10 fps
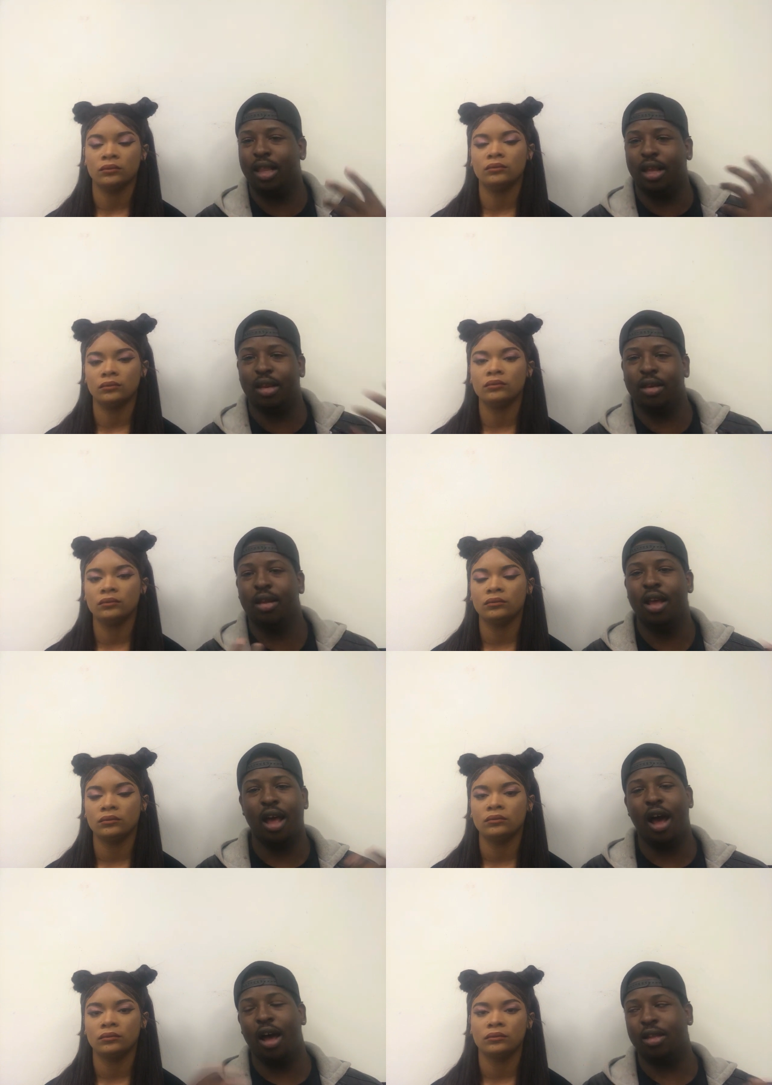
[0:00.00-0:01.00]
Speaker 1: than
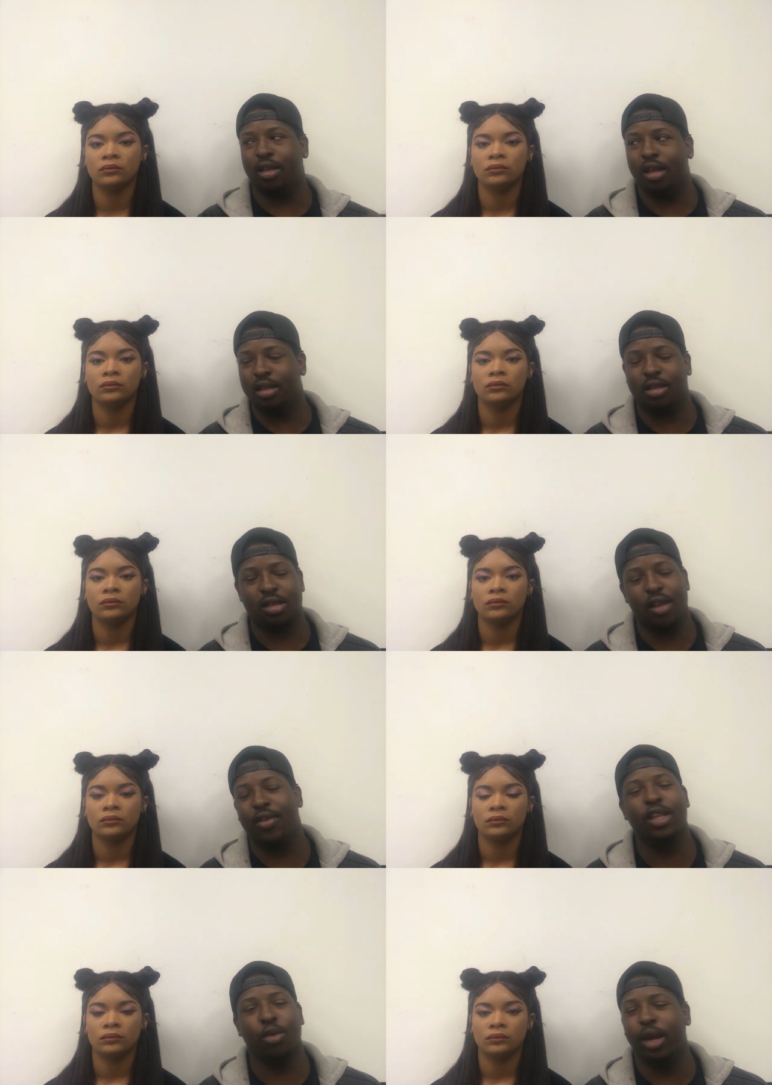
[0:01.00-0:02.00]
mm-hmm. all the other stuff.
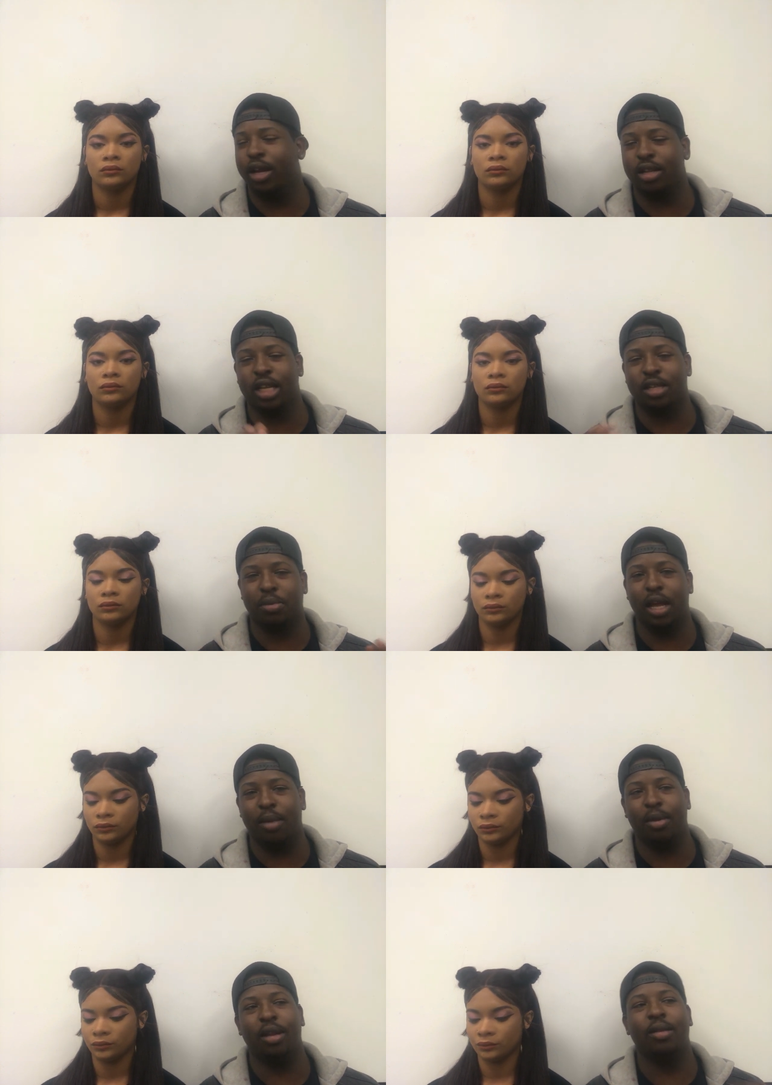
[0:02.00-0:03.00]
It's weird to explain,
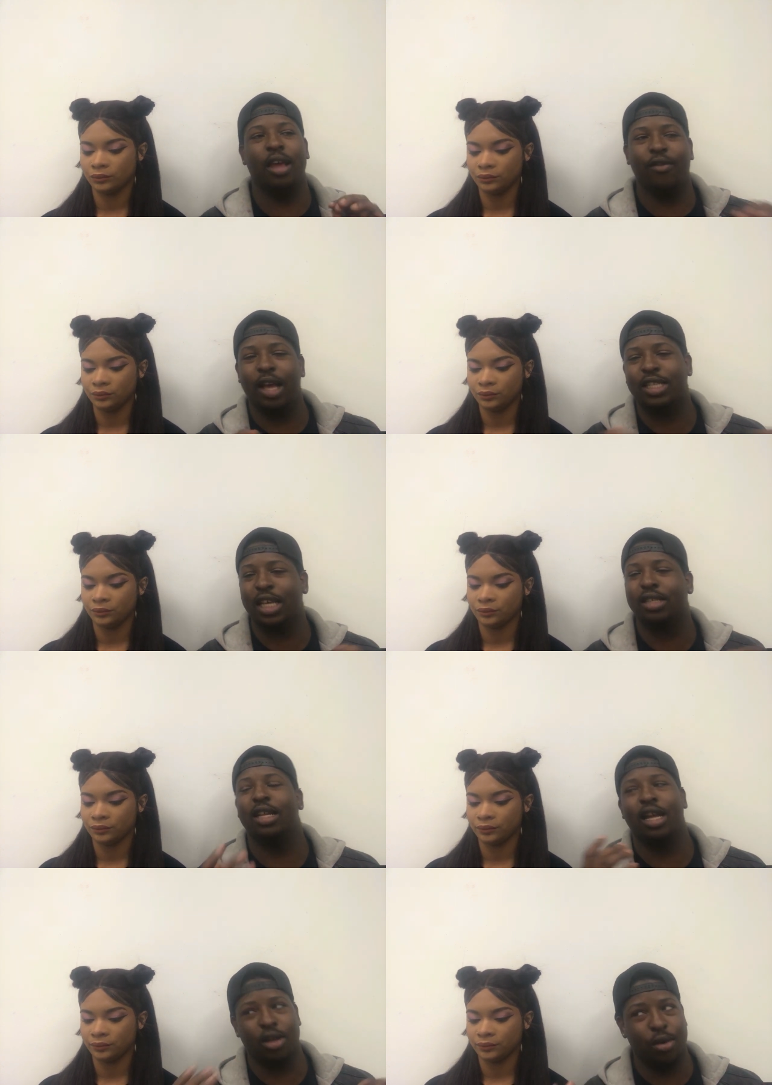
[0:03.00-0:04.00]
but if I taste it,
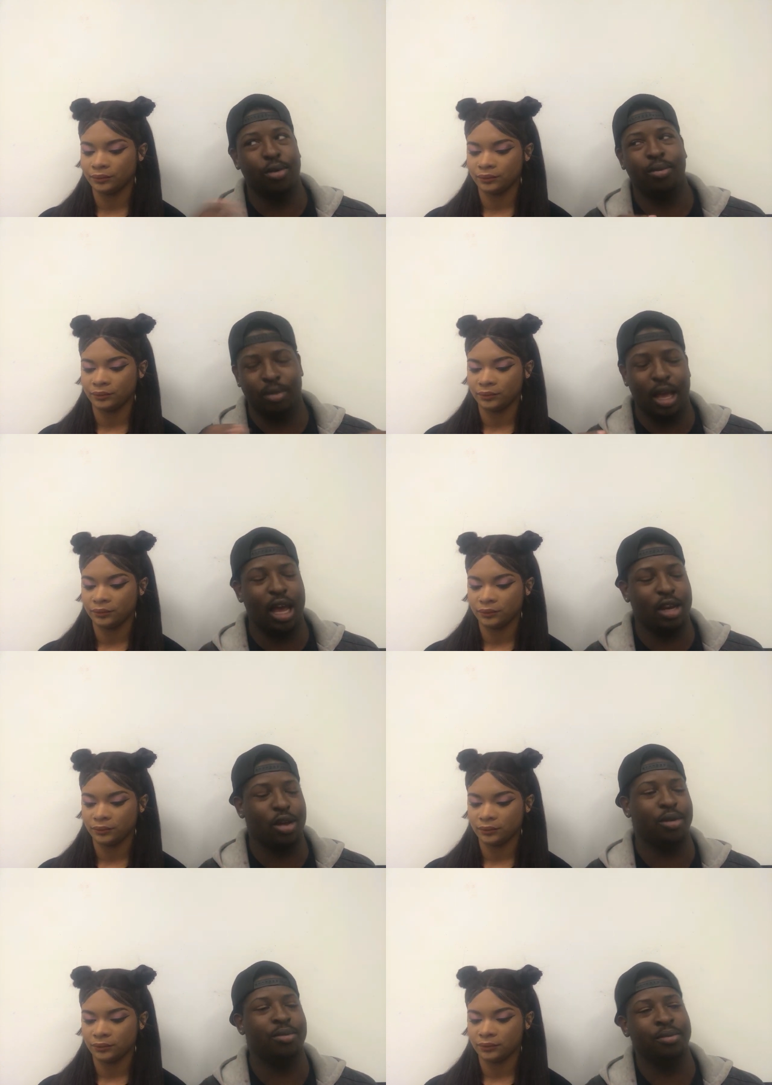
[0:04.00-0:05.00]
I know. I don't
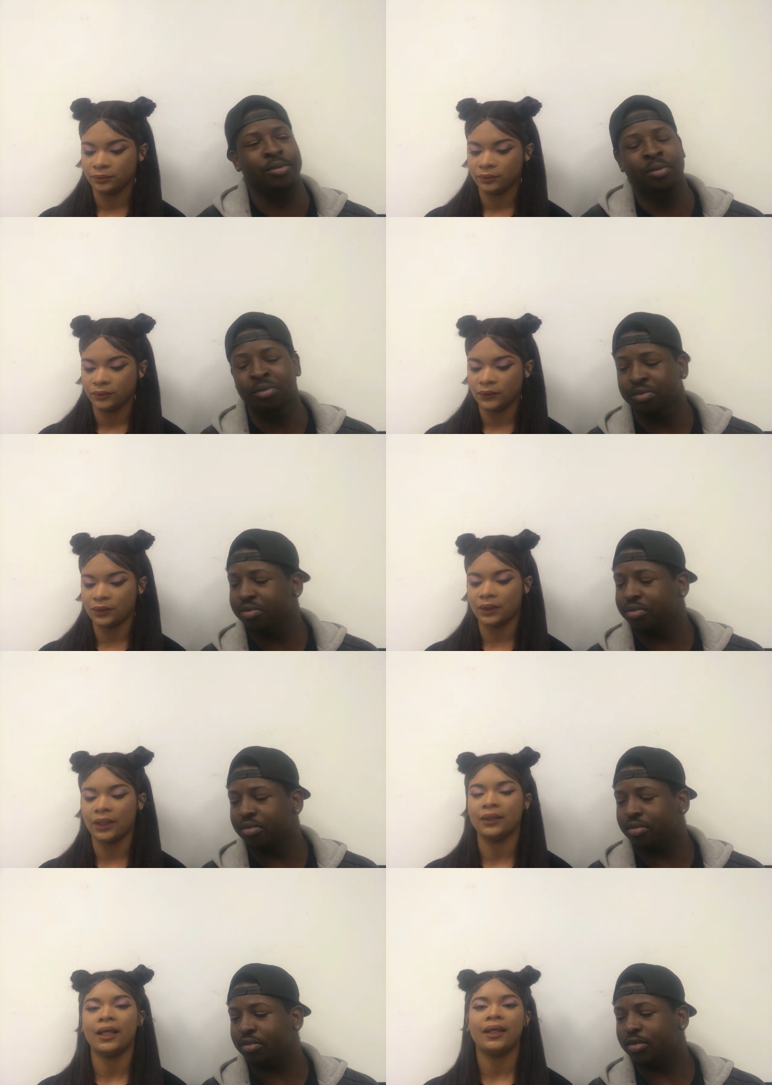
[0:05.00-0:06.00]
know.
Speaker 2: Okay,
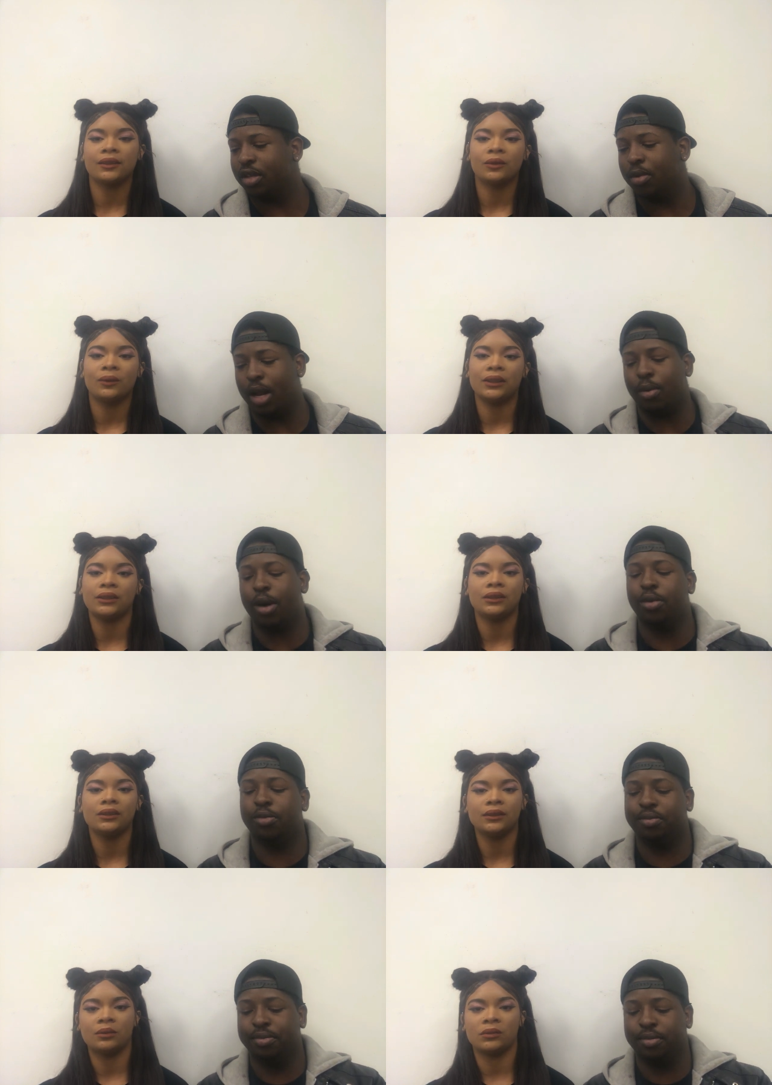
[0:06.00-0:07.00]
last
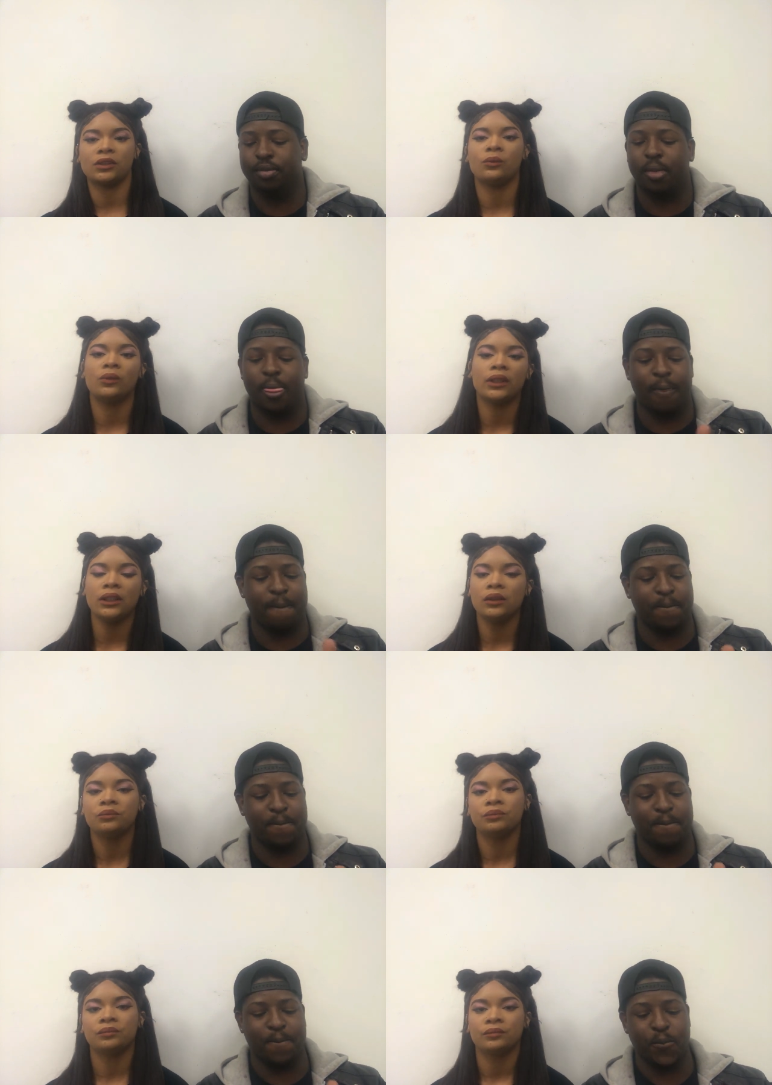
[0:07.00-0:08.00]
question, number 20.
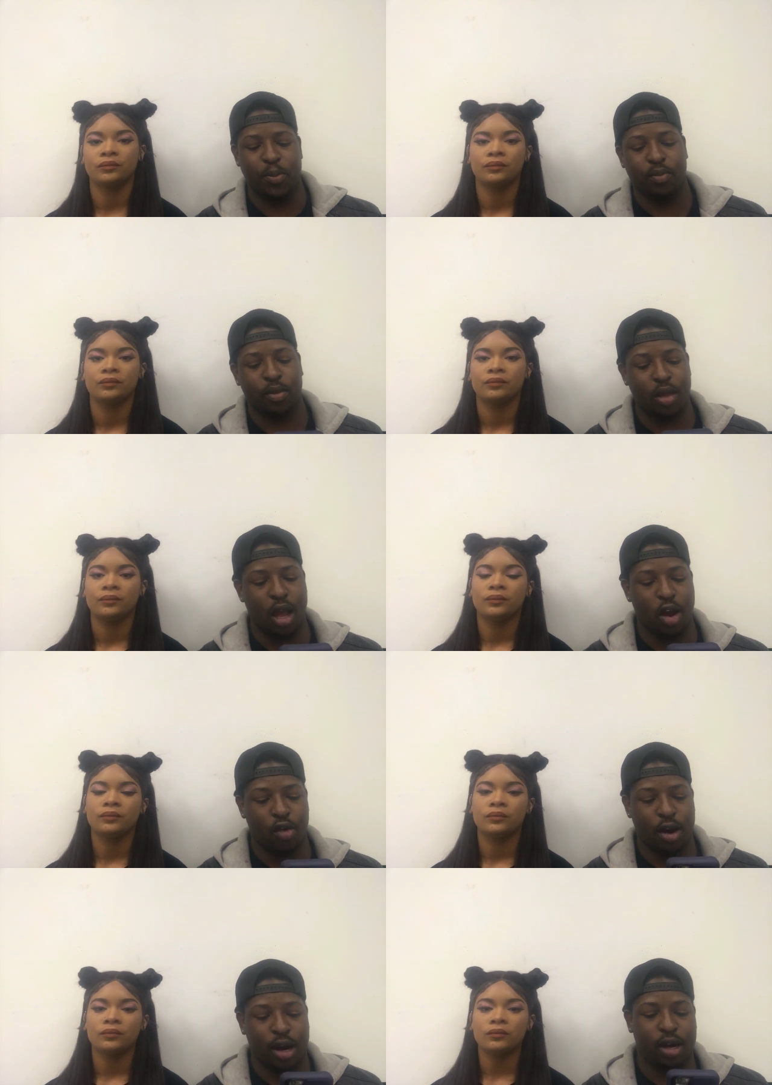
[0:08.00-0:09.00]

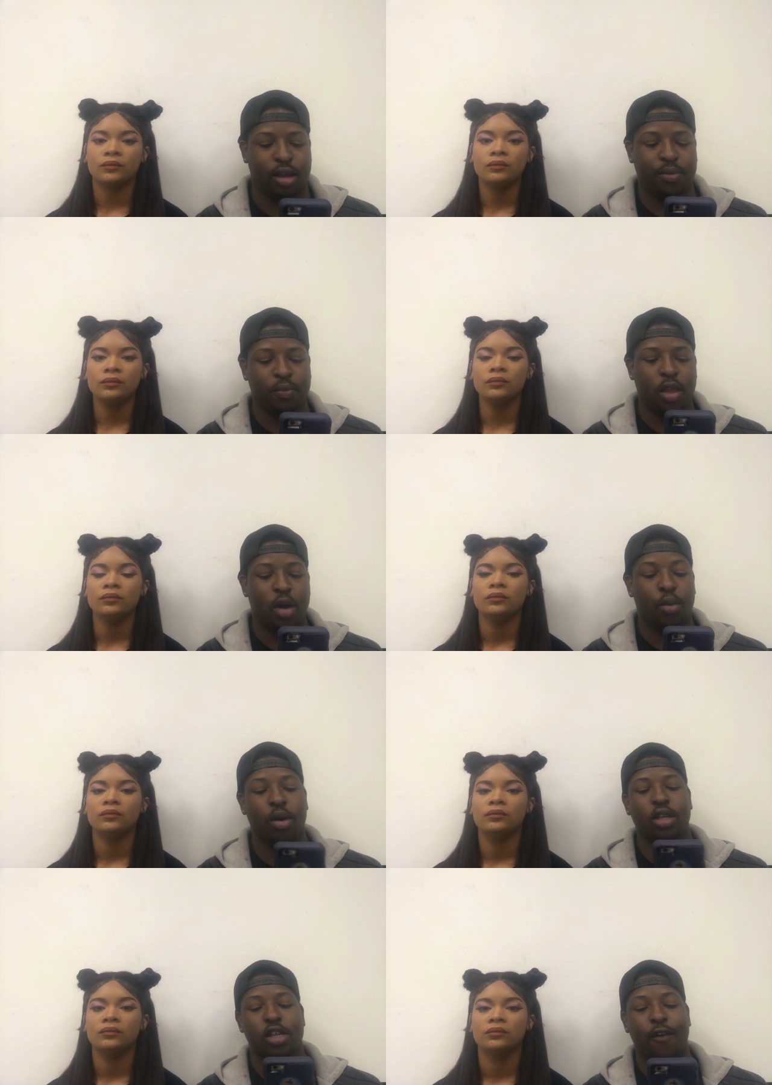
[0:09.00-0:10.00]
Alrighty.
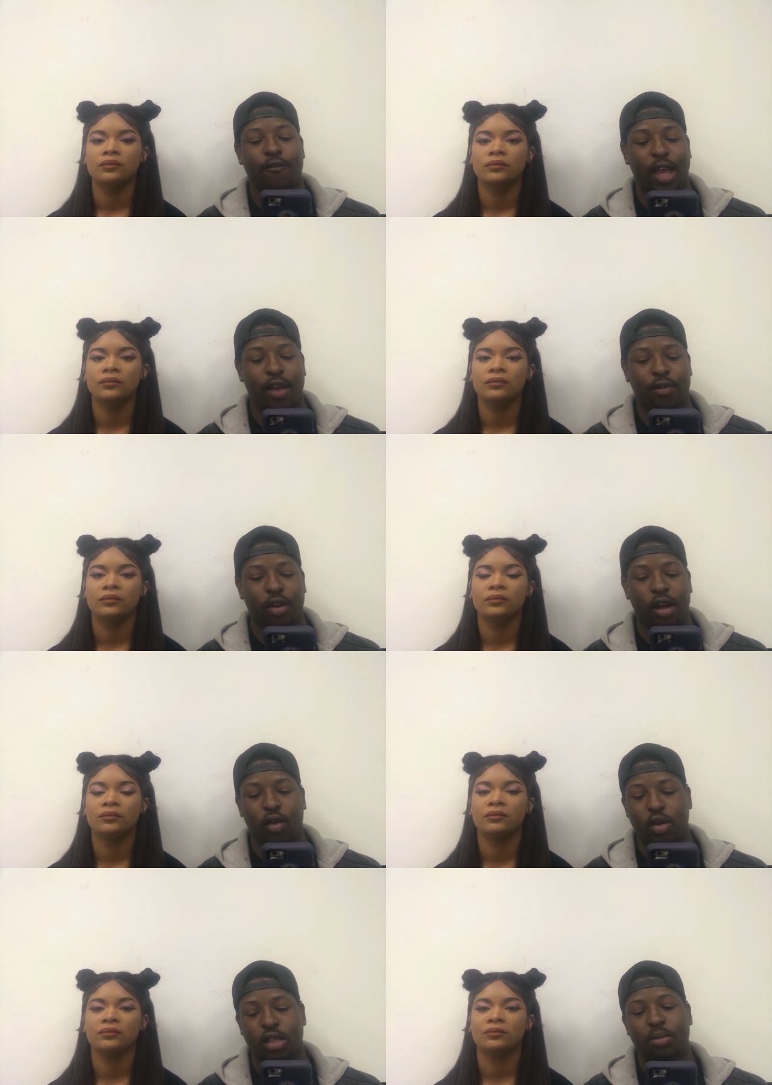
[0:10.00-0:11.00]
Speaker 1: What is your favorite
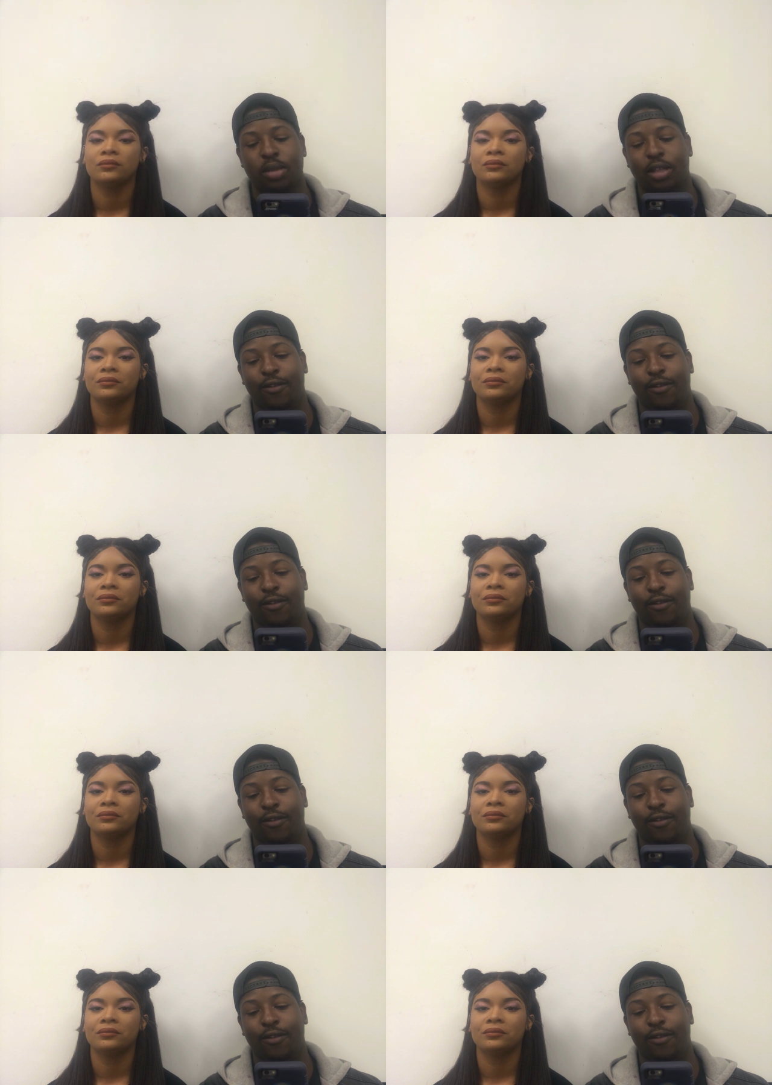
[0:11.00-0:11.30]
Christmas